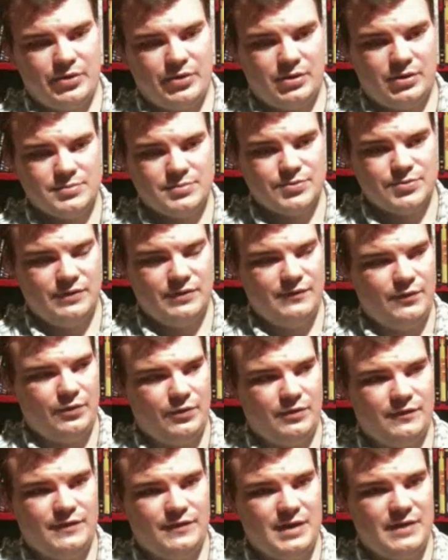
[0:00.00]
Nightmare on Elm
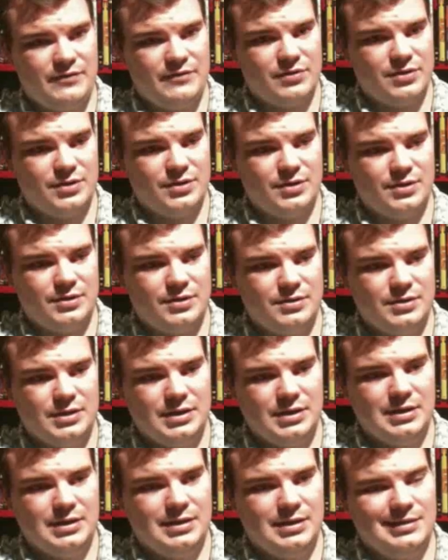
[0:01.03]
Street 4 and 5 are
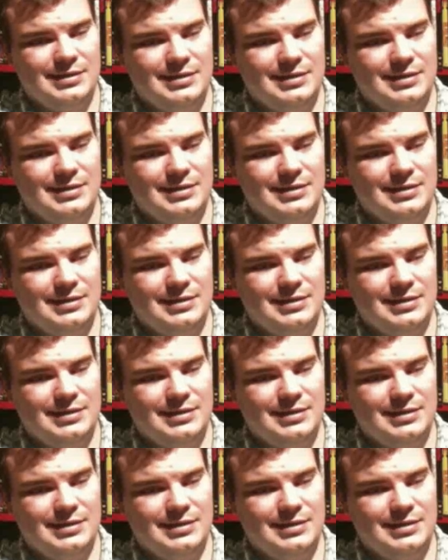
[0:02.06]
good.